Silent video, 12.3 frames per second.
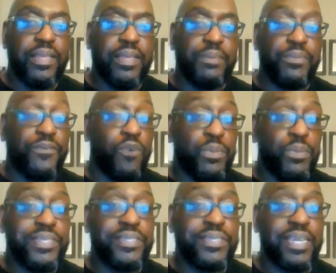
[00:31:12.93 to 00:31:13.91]

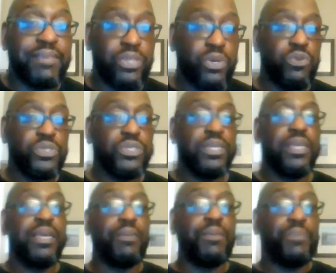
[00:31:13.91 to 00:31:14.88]
performance inside of loads
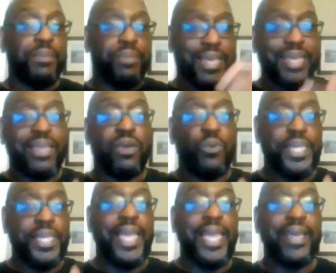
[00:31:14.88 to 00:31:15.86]
by planning a
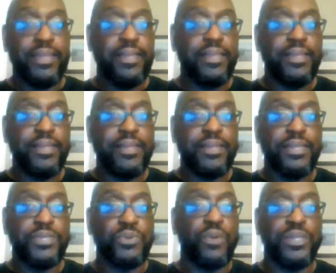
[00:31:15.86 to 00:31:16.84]
week ahead,
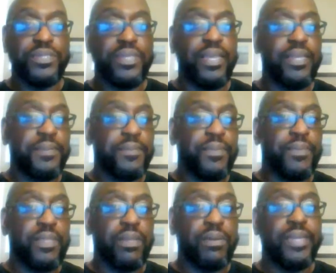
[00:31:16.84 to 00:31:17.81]
is what I want to say,
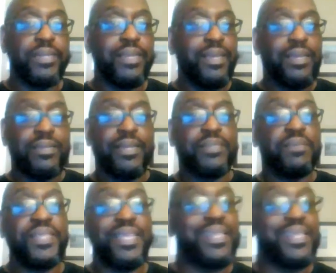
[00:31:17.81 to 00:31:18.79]
all right? Not
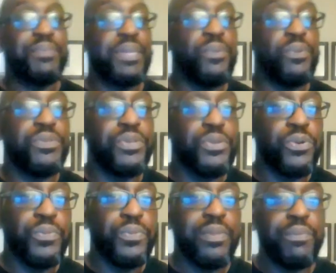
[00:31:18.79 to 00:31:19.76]
something that a lot of people
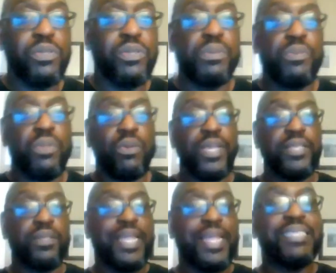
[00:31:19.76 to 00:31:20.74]
do. Most people will wait
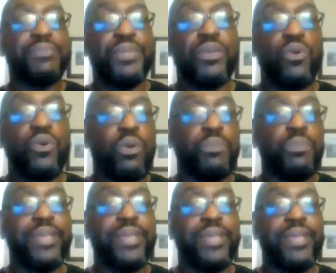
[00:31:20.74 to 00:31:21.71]
till the last minute or
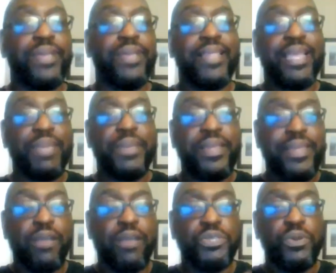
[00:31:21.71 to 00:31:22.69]
plan like maybe a day or
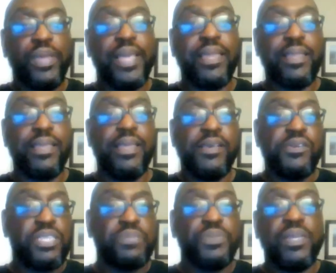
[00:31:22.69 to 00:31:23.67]
so ahead
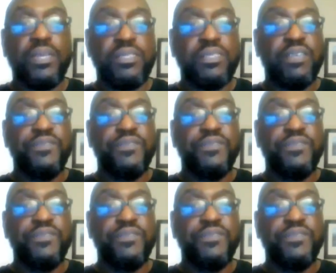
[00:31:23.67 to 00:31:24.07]
just because of